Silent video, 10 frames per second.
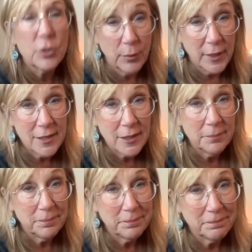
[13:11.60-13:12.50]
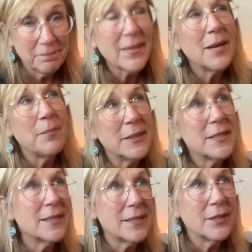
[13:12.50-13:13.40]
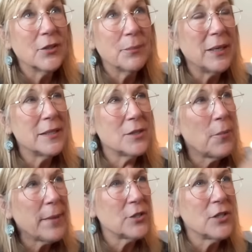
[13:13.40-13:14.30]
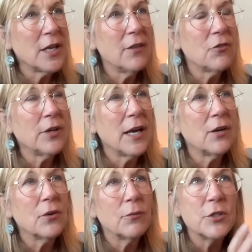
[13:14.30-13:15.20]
sweet, but still, but it's all mashed together now,